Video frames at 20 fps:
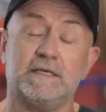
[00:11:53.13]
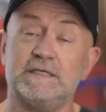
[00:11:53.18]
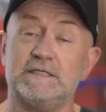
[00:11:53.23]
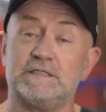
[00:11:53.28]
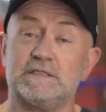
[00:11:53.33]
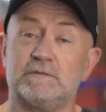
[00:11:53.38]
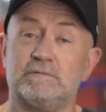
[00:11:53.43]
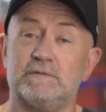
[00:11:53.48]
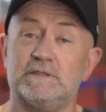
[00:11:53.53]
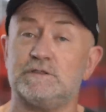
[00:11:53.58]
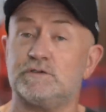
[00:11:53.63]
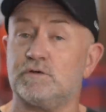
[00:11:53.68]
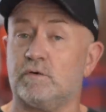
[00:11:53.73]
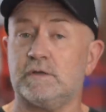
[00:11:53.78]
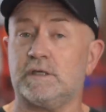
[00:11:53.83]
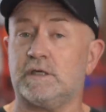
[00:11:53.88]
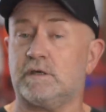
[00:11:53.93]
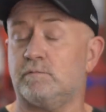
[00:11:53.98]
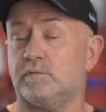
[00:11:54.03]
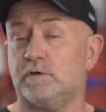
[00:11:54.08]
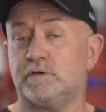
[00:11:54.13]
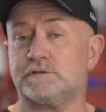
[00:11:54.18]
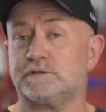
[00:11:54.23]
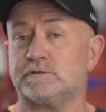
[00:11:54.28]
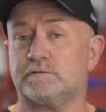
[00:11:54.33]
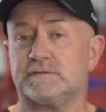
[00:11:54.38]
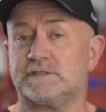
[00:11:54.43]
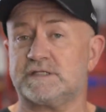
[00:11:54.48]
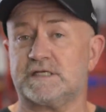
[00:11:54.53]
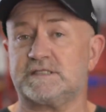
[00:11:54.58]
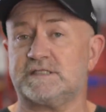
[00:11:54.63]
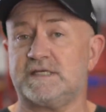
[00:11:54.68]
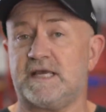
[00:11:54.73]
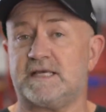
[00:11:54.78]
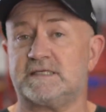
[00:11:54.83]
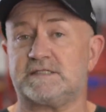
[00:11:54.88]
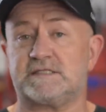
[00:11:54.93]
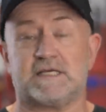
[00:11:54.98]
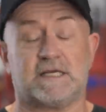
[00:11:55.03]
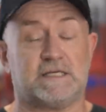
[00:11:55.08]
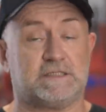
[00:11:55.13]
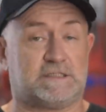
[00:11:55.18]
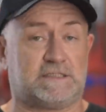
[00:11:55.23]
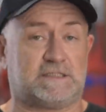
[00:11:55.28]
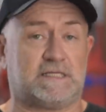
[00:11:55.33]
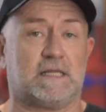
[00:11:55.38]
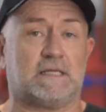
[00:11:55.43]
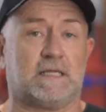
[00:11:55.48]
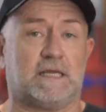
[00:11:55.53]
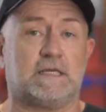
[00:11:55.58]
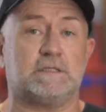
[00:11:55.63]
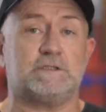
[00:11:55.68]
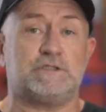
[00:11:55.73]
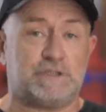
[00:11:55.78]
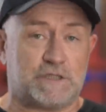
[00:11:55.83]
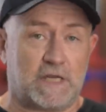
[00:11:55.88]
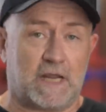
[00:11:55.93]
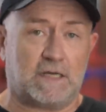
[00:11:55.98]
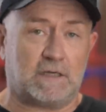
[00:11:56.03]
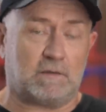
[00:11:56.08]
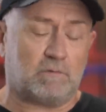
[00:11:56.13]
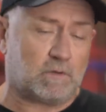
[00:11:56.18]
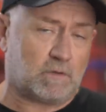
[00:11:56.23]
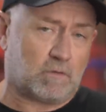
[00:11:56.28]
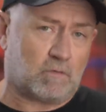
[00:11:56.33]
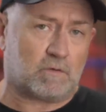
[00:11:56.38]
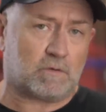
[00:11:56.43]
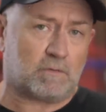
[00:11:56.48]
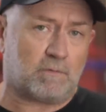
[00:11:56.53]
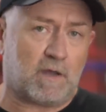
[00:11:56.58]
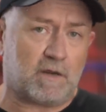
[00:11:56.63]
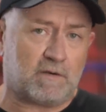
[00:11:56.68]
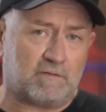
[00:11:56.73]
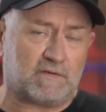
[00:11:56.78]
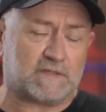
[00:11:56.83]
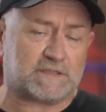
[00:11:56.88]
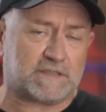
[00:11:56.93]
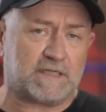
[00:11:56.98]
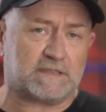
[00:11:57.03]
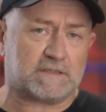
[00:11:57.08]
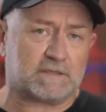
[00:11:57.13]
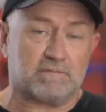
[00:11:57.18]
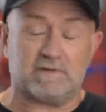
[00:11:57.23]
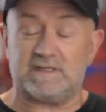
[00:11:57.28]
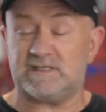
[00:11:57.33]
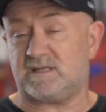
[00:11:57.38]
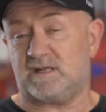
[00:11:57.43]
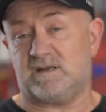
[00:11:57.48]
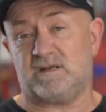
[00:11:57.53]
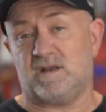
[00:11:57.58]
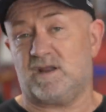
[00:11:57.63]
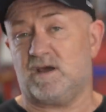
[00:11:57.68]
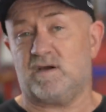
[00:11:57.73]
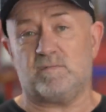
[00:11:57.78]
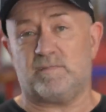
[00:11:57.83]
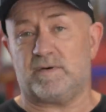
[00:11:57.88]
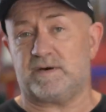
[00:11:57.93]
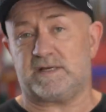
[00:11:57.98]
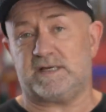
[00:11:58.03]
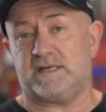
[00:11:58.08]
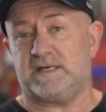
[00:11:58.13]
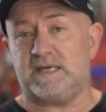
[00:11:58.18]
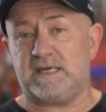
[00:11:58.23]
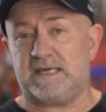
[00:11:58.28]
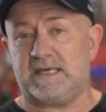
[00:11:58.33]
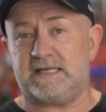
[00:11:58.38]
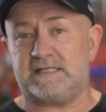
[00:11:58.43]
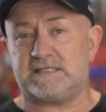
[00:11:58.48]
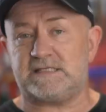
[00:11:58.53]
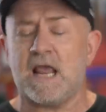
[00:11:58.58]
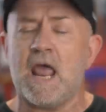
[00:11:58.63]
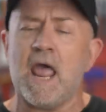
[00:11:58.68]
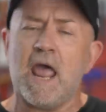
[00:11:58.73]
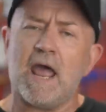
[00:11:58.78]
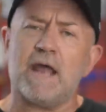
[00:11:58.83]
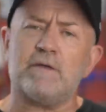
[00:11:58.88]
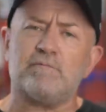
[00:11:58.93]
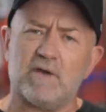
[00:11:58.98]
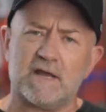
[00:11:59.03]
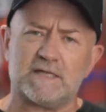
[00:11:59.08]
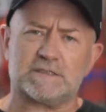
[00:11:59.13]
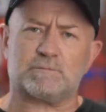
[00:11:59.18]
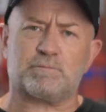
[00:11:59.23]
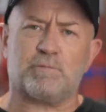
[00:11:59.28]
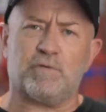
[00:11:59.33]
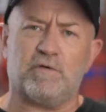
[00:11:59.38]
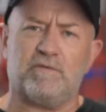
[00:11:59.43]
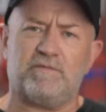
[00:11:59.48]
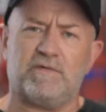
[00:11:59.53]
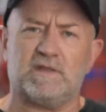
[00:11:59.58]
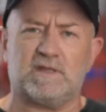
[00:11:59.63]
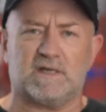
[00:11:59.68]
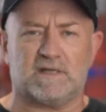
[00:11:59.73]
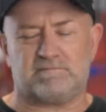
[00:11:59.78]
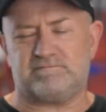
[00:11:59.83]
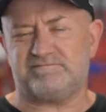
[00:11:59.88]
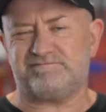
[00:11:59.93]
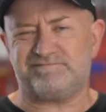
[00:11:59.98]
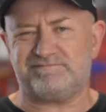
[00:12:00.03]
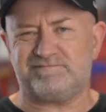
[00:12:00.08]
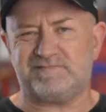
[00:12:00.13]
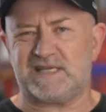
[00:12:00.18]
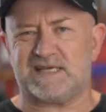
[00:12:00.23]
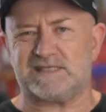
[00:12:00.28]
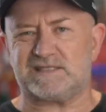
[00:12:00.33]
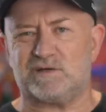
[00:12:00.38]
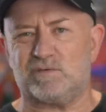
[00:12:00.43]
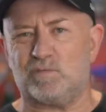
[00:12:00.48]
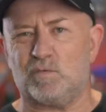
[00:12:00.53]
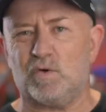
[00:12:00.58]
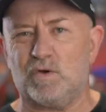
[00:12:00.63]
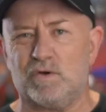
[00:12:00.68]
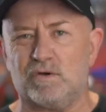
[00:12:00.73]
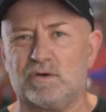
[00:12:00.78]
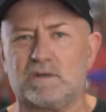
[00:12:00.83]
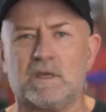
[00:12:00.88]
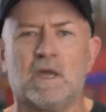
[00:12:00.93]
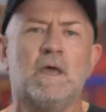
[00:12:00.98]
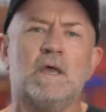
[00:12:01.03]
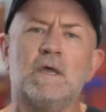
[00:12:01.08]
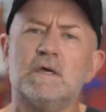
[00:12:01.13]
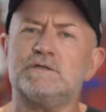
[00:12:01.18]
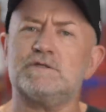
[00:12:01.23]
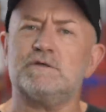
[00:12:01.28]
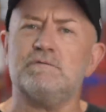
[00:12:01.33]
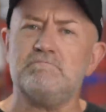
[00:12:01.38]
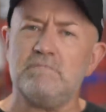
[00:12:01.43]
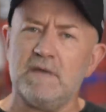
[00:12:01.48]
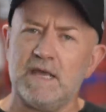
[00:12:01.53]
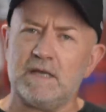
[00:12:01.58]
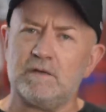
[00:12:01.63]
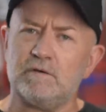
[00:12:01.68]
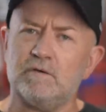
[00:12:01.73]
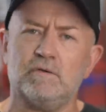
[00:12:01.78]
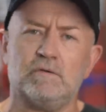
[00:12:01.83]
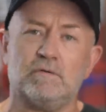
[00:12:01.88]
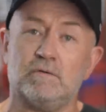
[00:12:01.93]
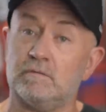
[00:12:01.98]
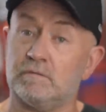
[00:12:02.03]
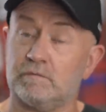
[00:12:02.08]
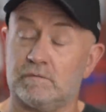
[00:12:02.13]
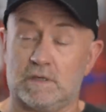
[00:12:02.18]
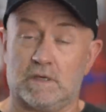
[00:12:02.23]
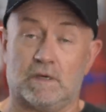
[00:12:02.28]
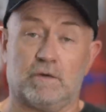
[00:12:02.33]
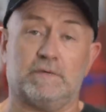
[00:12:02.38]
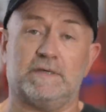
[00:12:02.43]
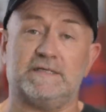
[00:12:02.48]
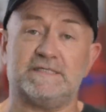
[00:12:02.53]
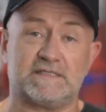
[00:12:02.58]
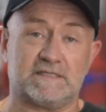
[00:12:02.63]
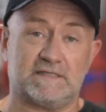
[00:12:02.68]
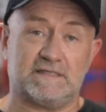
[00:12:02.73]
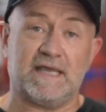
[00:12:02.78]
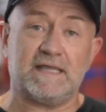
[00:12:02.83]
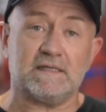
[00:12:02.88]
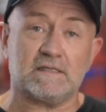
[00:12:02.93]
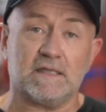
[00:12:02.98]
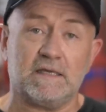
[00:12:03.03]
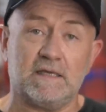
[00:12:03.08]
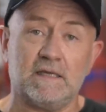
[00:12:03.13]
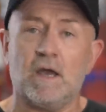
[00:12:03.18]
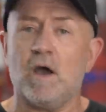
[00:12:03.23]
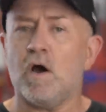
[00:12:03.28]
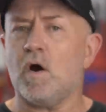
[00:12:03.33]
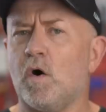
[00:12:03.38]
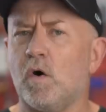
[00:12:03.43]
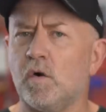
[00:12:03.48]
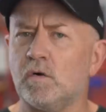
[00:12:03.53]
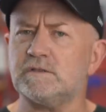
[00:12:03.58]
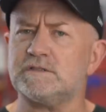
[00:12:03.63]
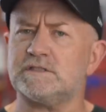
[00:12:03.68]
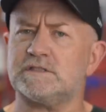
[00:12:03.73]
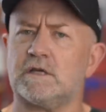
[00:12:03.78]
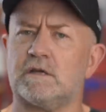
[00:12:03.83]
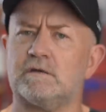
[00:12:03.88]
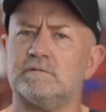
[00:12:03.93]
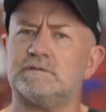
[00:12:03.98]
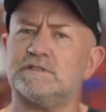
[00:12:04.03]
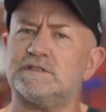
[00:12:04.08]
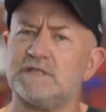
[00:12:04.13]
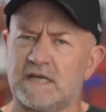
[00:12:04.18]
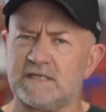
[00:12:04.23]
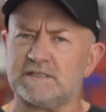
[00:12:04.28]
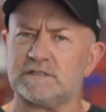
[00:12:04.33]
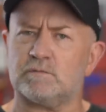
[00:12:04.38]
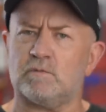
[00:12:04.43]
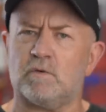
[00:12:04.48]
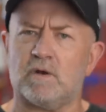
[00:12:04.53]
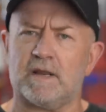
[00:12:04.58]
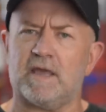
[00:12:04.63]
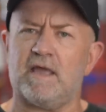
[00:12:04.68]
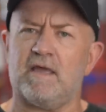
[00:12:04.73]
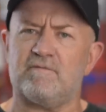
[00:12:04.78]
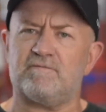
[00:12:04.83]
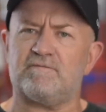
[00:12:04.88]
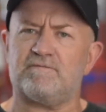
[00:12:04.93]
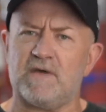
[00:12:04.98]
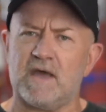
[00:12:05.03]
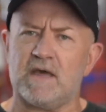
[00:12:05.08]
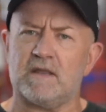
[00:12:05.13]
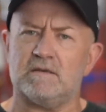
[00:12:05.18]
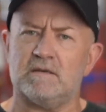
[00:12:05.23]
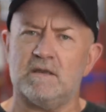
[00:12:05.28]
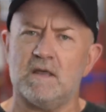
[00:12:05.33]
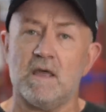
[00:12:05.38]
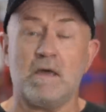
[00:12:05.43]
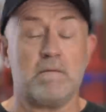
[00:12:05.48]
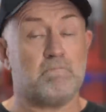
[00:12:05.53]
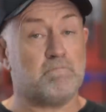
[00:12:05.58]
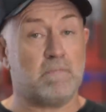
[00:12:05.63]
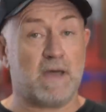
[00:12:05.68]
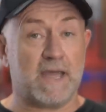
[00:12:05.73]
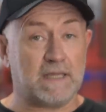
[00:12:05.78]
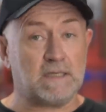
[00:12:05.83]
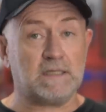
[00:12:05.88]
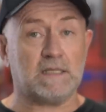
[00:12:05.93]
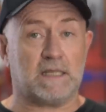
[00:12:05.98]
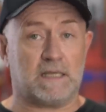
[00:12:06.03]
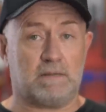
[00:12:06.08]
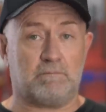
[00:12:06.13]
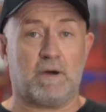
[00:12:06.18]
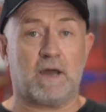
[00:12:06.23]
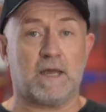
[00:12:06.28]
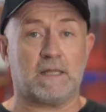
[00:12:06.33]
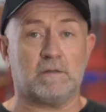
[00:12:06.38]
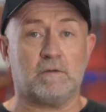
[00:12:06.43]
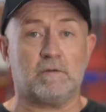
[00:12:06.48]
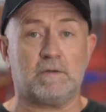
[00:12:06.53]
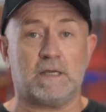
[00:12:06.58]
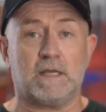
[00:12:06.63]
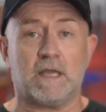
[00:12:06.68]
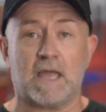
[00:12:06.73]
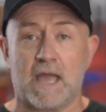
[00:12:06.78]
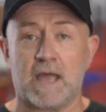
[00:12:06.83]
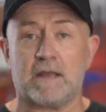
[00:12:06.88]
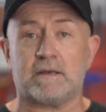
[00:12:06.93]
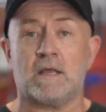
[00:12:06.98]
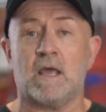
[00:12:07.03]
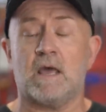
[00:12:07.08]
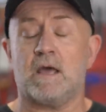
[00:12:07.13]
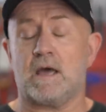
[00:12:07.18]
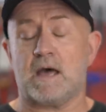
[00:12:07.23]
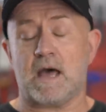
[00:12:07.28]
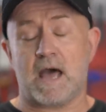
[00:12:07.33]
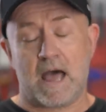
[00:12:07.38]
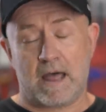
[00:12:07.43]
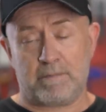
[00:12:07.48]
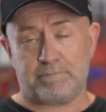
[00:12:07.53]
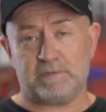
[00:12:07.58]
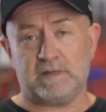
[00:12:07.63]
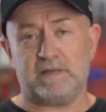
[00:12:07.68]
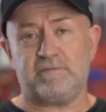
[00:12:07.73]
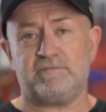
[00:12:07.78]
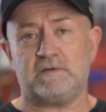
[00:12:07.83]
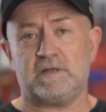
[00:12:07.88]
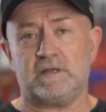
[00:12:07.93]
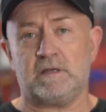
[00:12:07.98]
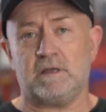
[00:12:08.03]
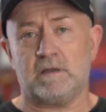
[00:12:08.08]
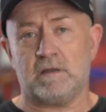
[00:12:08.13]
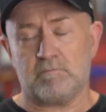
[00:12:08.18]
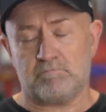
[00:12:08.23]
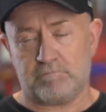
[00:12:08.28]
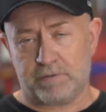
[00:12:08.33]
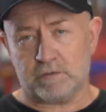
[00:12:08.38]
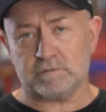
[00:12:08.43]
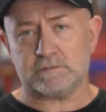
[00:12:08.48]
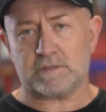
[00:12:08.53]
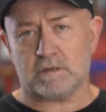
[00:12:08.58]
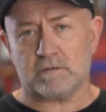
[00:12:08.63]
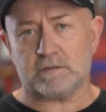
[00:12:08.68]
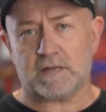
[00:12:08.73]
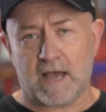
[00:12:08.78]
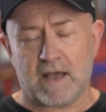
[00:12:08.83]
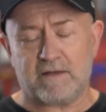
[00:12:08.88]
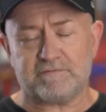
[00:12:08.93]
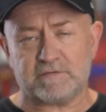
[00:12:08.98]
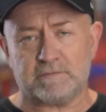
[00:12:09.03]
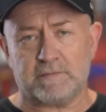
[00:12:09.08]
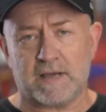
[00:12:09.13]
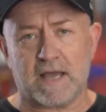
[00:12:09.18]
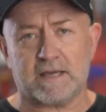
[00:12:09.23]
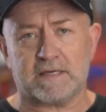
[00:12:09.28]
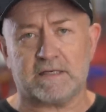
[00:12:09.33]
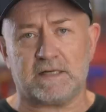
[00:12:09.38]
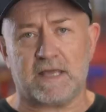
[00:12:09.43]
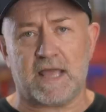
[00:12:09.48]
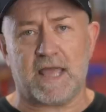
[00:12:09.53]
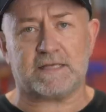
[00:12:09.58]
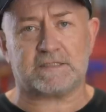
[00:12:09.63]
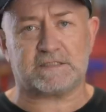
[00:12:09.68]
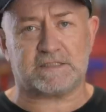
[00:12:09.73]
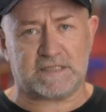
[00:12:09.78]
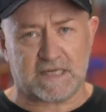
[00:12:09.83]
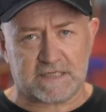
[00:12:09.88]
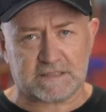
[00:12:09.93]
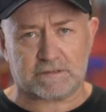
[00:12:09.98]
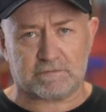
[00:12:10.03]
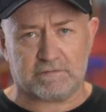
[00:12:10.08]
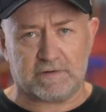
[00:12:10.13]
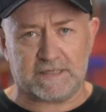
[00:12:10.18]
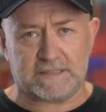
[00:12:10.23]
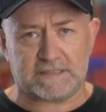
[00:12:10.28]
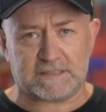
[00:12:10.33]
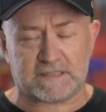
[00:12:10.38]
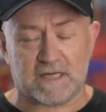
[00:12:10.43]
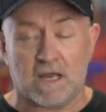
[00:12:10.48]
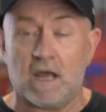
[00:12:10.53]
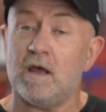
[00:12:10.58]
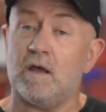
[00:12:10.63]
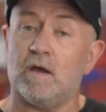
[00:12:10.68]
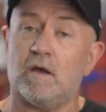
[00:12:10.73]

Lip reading: is to enjoy commercial success selling genuine automotive accessories that nobody needs and rust-proofing that doesn't work to men who, coincidentally, also just want to have fun, mainly by looking at uplifting bolt-on aftermarket accessories,